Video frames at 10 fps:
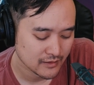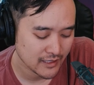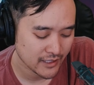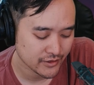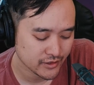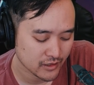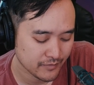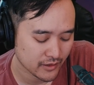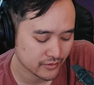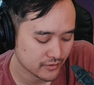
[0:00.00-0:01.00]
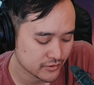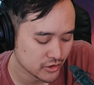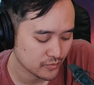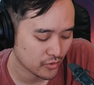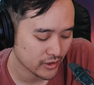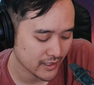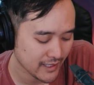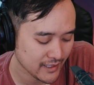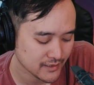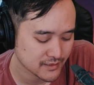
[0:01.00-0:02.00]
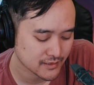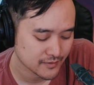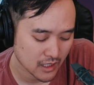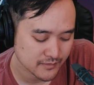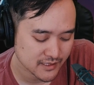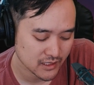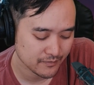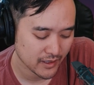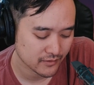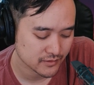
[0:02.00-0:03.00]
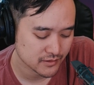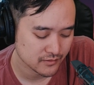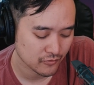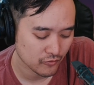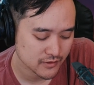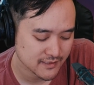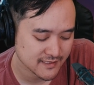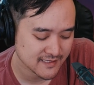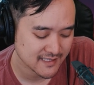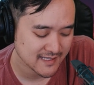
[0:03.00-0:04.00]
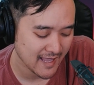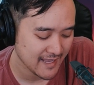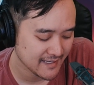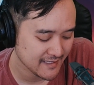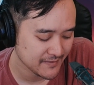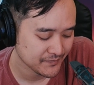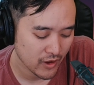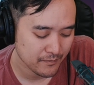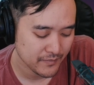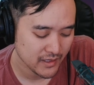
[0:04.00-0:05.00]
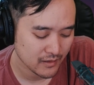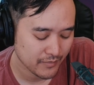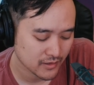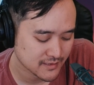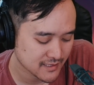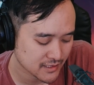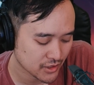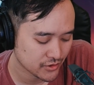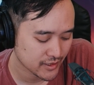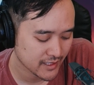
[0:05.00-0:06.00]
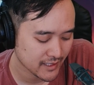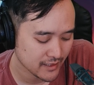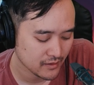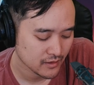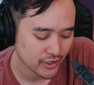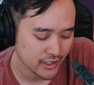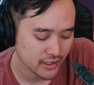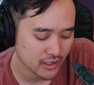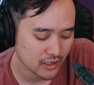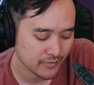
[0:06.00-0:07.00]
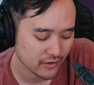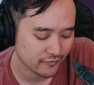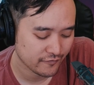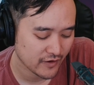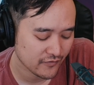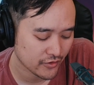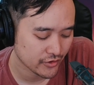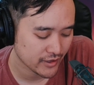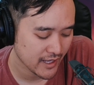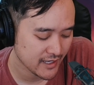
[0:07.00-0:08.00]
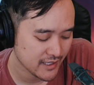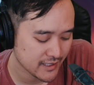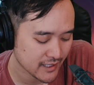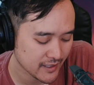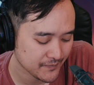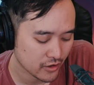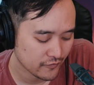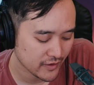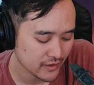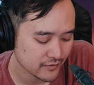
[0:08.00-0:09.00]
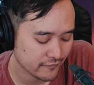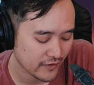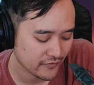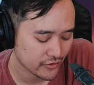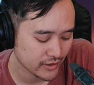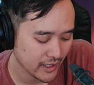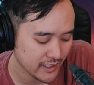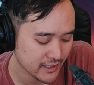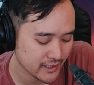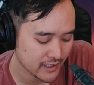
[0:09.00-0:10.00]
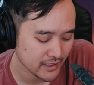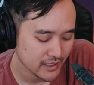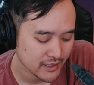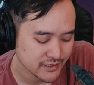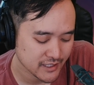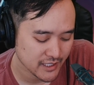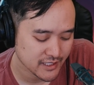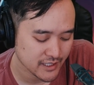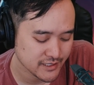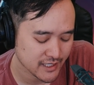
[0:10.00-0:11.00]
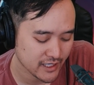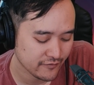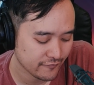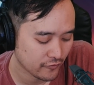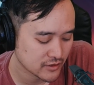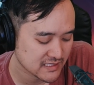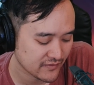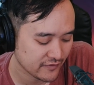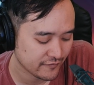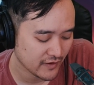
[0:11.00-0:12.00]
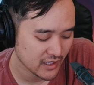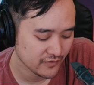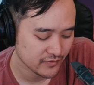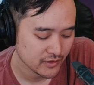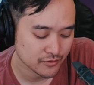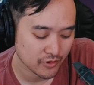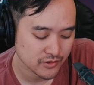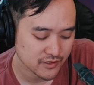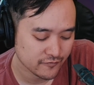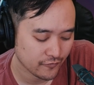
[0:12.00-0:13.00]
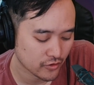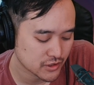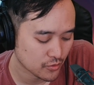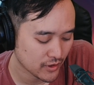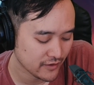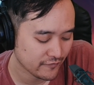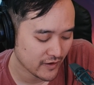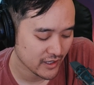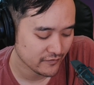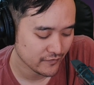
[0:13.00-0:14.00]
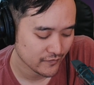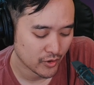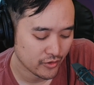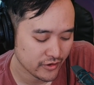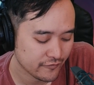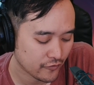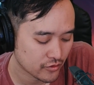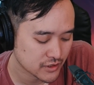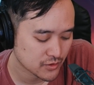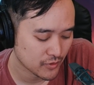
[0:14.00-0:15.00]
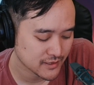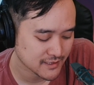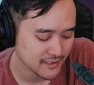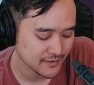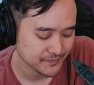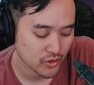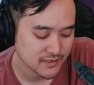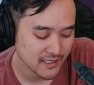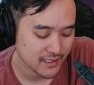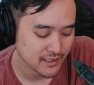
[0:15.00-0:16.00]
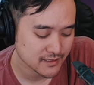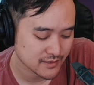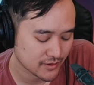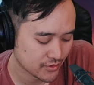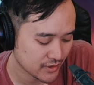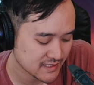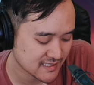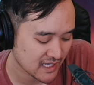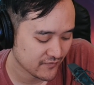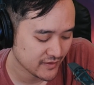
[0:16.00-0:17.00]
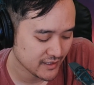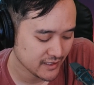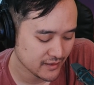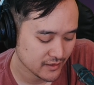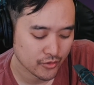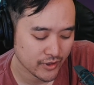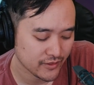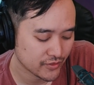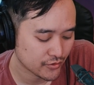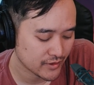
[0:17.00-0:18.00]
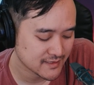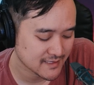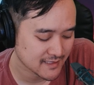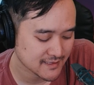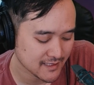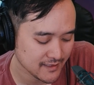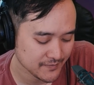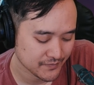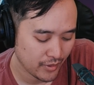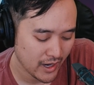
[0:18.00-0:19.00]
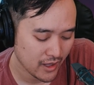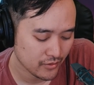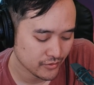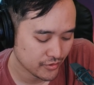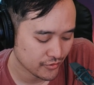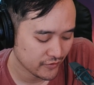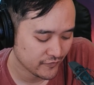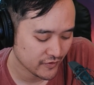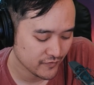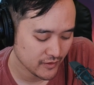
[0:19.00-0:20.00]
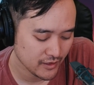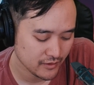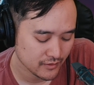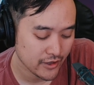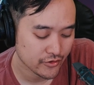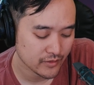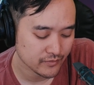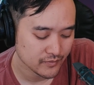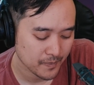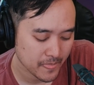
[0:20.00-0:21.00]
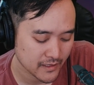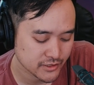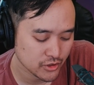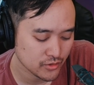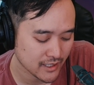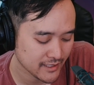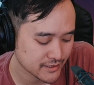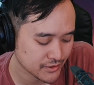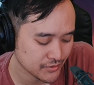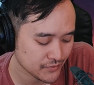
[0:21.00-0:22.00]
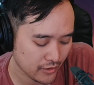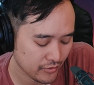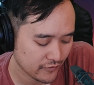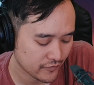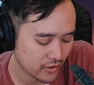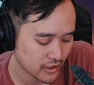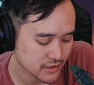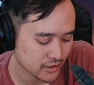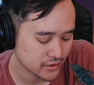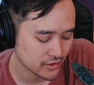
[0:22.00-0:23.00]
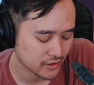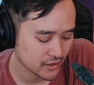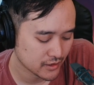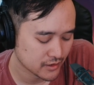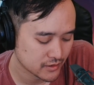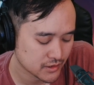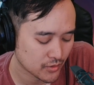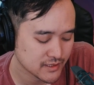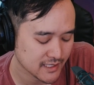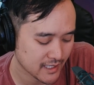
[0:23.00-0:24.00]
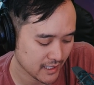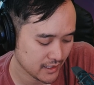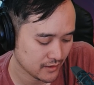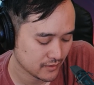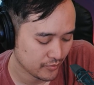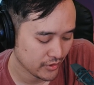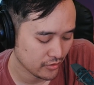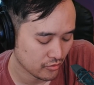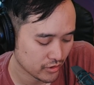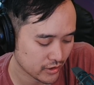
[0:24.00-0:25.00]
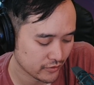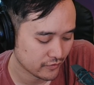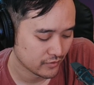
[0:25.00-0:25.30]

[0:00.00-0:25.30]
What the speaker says: Leonard about 2.8. Thompson about 680. Wemby about 600k. Trae Young about 580k. Irving 580k. JJJ 475, DeRozan 425, Murray 420, Porzingis 370, Green 360, Brown 350, Ingram 292, and we have cards under the 20k on pre-order.